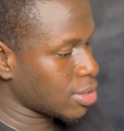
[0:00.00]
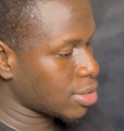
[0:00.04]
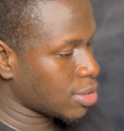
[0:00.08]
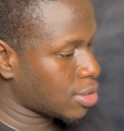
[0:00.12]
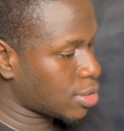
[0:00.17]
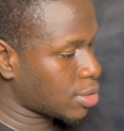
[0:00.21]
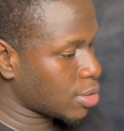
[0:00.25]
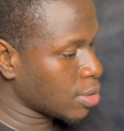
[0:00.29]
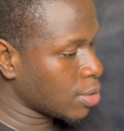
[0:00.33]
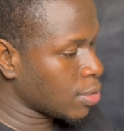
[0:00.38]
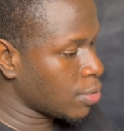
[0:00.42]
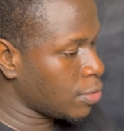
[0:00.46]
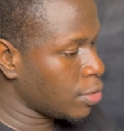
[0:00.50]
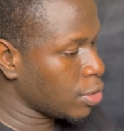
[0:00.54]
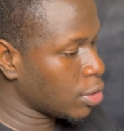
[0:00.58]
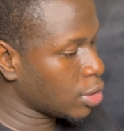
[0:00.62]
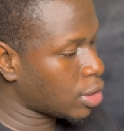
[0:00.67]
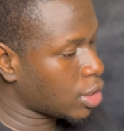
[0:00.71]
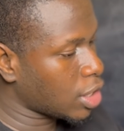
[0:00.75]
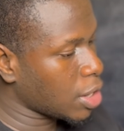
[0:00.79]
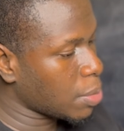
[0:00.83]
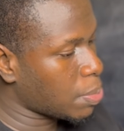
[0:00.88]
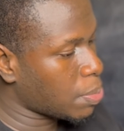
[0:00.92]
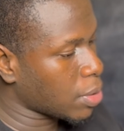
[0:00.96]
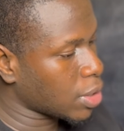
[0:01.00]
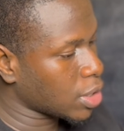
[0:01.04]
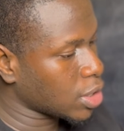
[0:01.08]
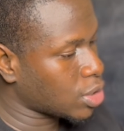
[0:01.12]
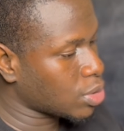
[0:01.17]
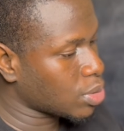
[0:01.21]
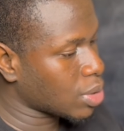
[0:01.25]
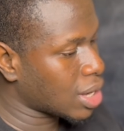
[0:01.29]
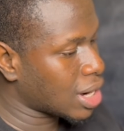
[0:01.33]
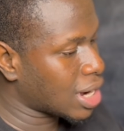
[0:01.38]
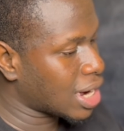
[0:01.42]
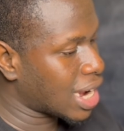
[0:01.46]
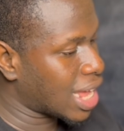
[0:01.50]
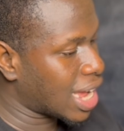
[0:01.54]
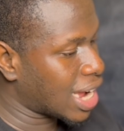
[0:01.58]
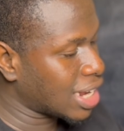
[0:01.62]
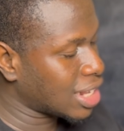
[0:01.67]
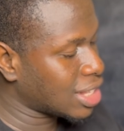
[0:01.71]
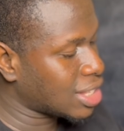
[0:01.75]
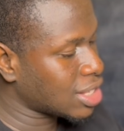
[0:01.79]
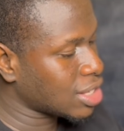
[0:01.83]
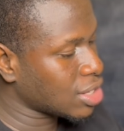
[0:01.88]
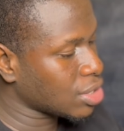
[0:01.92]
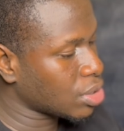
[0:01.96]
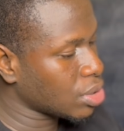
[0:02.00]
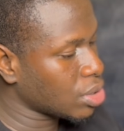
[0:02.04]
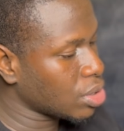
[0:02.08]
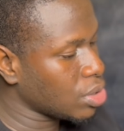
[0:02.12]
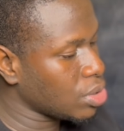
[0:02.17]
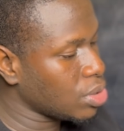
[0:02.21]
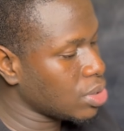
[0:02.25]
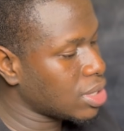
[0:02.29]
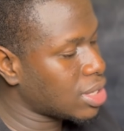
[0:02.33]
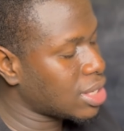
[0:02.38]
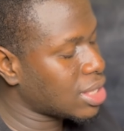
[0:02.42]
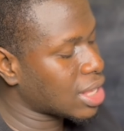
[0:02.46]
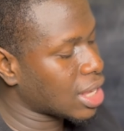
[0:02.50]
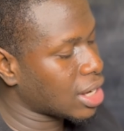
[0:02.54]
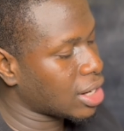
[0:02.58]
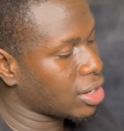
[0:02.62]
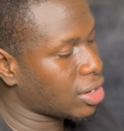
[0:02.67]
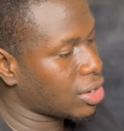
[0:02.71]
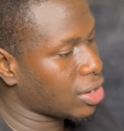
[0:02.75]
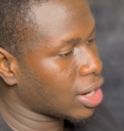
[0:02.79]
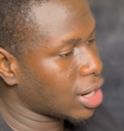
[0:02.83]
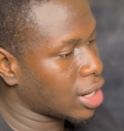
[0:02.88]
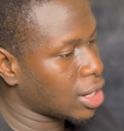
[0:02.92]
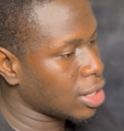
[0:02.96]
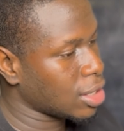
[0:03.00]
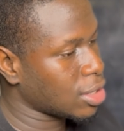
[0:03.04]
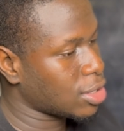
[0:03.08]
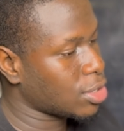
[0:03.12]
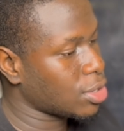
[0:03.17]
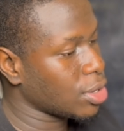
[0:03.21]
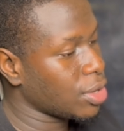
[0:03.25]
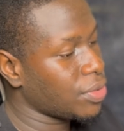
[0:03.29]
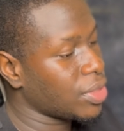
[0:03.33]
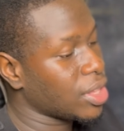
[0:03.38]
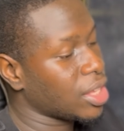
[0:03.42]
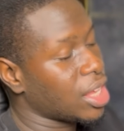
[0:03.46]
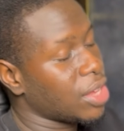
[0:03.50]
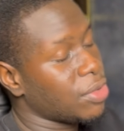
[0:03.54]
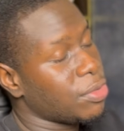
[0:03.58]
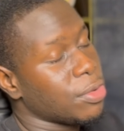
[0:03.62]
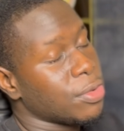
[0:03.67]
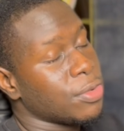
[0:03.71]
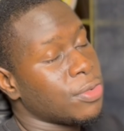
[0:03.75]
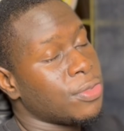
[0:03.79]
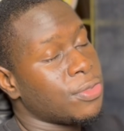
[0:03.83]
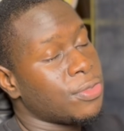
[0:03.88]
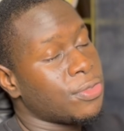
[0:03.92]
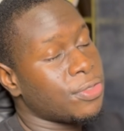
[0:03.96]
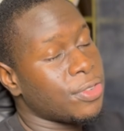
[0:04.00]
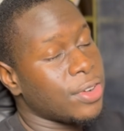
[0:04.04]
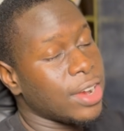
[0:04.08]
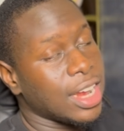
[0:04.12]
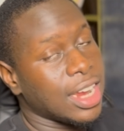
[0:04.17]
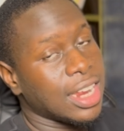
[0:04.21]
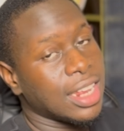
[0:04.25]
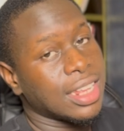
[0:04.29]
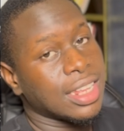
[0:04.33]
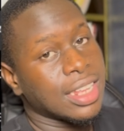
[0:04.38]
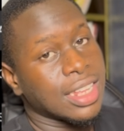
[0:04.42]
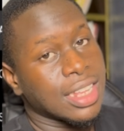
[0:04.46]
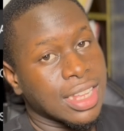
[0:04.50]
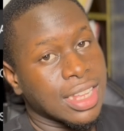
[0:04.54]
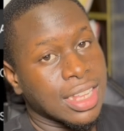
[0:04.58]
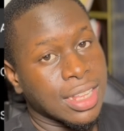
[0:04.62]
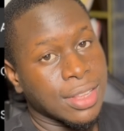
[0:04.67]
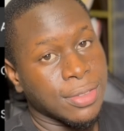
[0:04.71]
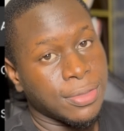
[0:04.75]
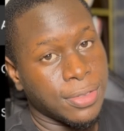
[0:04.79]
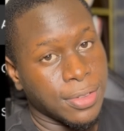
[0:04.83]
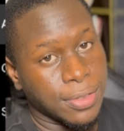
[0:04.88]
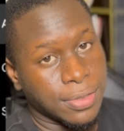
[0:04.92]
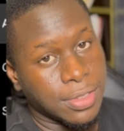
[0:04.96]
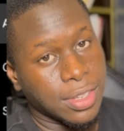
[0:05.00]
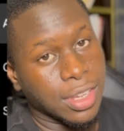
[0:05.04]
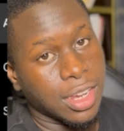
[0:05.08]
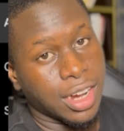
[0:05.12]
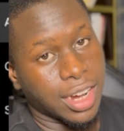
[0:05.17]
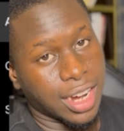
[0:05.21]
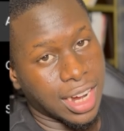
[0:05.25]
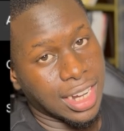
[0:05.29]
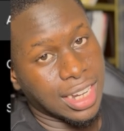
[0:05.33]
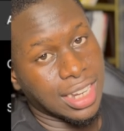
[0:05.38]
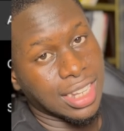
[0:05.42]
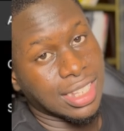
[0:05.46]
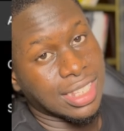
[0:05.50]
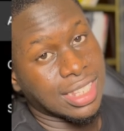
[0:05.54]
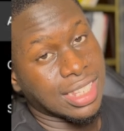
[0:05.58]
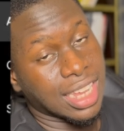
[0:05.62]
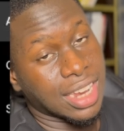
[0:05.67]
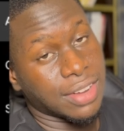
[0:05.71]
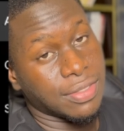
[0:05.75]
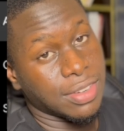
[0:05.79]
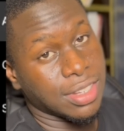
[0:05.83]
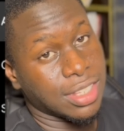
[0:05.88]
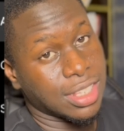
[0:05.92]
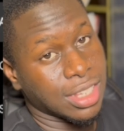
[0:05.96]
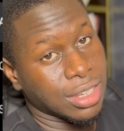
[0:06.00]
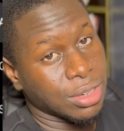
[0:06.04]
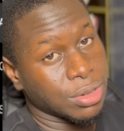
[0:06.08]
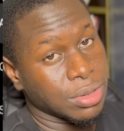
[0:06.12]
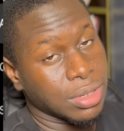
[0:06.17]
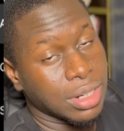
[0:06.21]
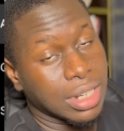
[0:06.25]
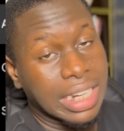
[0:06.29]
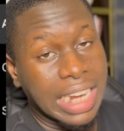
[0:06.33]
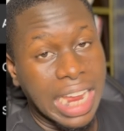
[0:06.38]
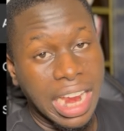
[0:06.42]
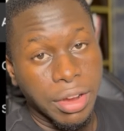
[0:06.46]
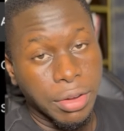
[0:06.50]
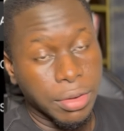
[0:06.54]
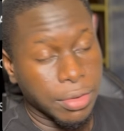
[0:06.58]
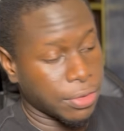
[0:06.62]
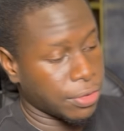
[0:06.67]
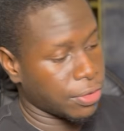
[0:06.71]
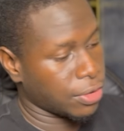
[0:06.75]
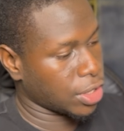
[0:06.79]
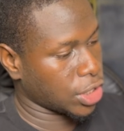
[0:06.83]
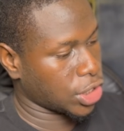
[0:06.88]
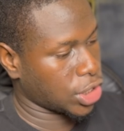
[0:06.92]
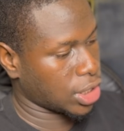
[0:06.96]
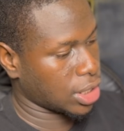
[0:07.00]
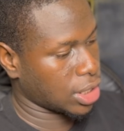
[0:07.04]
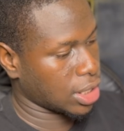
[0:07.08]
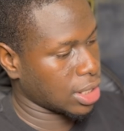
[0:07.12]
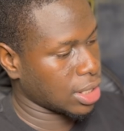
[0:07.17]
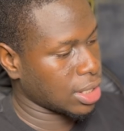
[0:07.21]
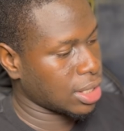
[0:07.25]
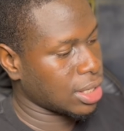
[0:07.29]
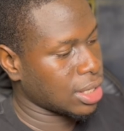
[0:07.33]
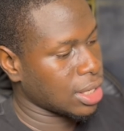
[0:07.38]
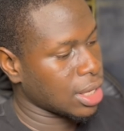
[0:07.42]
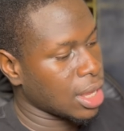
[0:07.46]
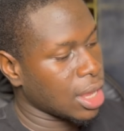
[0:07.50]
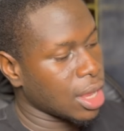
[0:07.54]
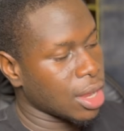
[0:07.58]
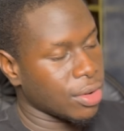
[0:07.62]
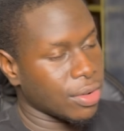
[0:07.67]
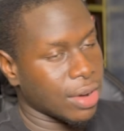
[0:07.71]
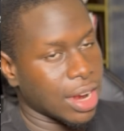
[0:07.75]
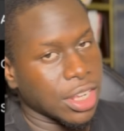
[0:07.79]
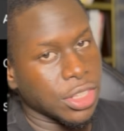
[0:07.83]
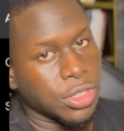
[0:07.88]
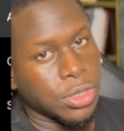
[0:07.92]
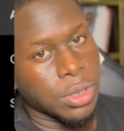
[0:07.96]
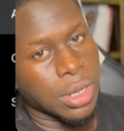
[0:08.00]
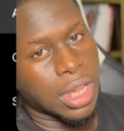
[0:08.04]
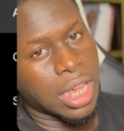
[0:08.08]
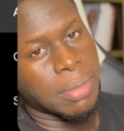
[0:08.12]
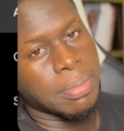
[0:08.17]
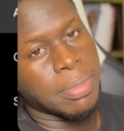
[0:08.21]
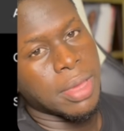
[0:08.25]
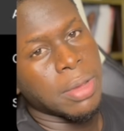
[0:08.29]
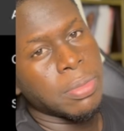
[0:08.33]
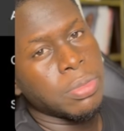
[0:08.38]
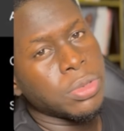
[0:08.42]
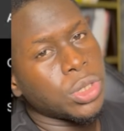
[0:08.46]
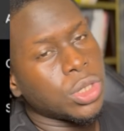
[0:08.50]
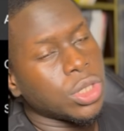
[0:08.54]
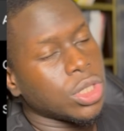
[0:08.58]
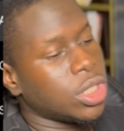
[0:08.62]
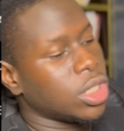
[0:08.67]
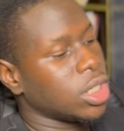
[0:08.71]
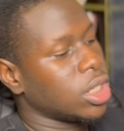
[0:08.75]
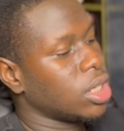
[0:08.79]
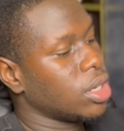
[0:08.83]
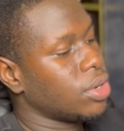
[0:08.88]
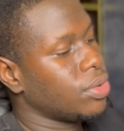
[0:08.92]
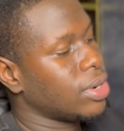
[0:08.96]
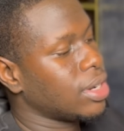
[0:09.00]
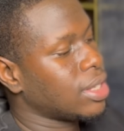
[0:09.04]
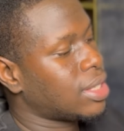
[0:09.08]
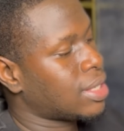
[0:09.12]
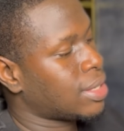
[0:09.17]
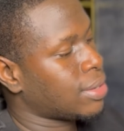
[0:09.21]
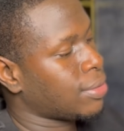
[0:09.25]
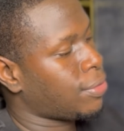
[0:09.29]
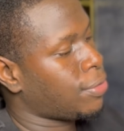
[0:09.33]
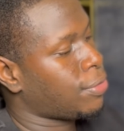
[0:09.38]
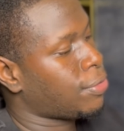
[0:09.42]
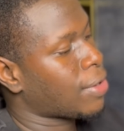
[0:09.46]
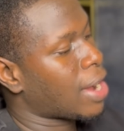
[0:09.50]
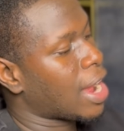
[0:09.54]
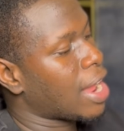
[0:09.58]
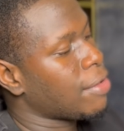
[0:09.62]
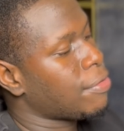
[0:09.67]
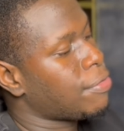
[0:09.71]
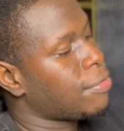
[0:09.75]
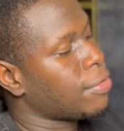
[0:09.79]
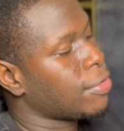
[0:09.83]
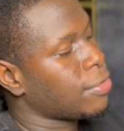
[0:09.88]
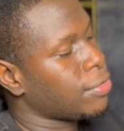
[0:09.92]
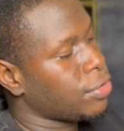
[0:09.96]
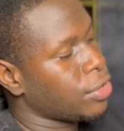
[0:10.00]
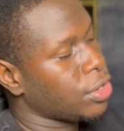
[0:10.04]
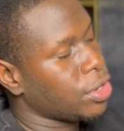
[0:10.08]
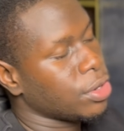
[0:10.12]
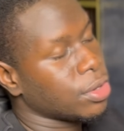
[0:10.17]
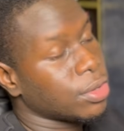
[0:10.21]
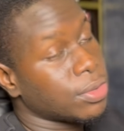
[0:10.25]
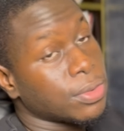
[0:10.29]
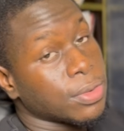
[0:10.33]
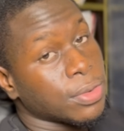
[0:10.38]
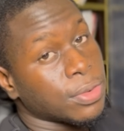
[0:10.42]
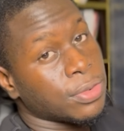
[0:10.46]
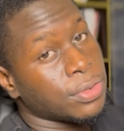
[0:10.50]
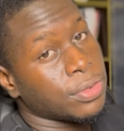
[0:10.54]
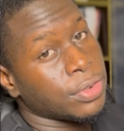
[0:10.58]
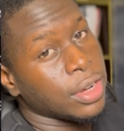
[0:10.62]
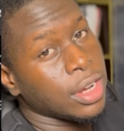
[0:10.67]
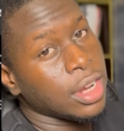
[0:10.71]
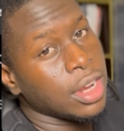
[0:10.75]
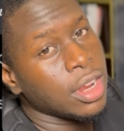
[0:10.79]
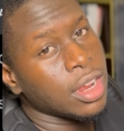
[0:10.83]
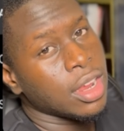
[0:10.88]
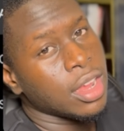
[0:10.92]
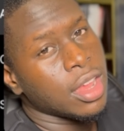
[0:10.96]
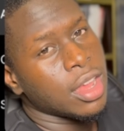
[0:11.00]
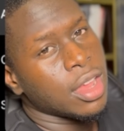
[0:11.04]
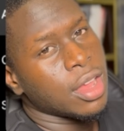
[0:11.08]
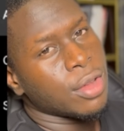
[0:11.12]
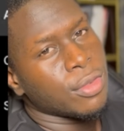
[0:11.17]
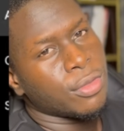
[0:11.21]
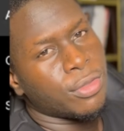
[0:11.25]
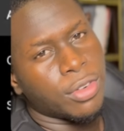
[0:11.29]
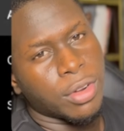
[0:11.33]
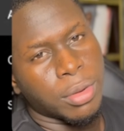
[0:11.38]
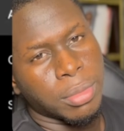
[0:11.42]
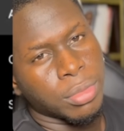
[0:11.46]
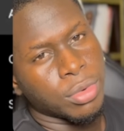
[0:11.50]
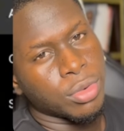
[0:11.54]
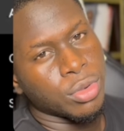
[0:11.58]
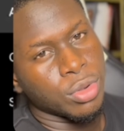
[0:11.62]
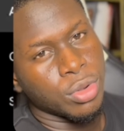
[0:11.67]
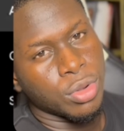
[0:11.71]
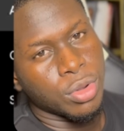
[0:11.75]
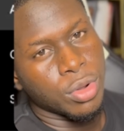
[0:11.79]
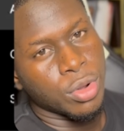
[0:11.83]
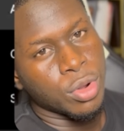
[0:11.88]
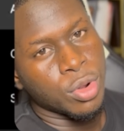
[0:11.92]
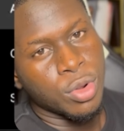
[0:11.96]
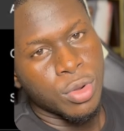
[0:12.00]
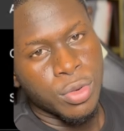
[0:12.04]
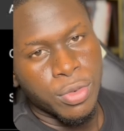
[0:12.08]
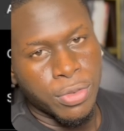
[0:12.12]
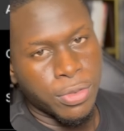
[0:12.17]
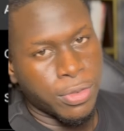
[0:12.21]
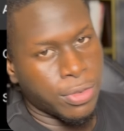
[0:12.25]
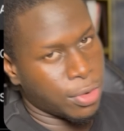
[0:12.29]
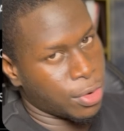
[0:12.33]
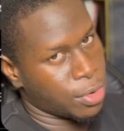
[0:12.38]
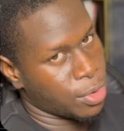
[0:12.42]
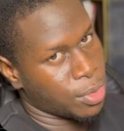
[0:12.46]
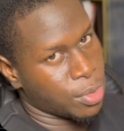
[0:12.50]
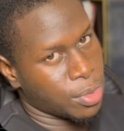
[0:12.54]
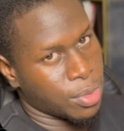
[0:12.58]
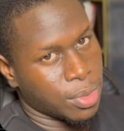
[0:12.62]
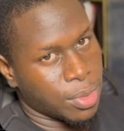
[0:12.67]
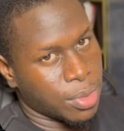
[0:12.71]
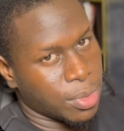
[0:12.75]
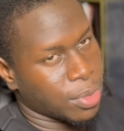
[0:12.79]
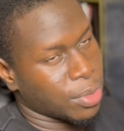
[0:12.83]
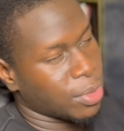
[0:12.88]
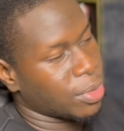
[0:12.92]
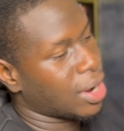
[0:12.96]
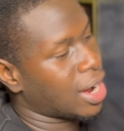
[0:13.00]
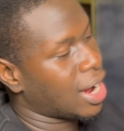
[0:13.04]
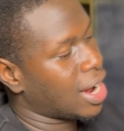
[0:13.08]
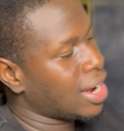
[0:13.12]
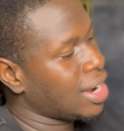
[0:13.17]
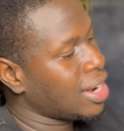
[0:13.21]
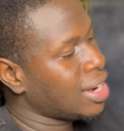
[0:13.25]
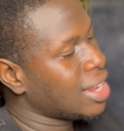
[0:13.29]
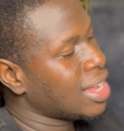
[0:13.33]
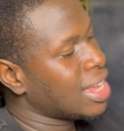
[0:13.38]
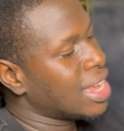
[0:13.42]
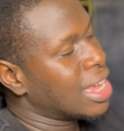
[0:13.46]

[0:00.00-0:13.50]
So Vheer 3.1 Lite is going to use 10 credits. So if they give you free 50 credits every single day that refreshes, right, so you can be able to generate 5 videos for free from Google Flow, right?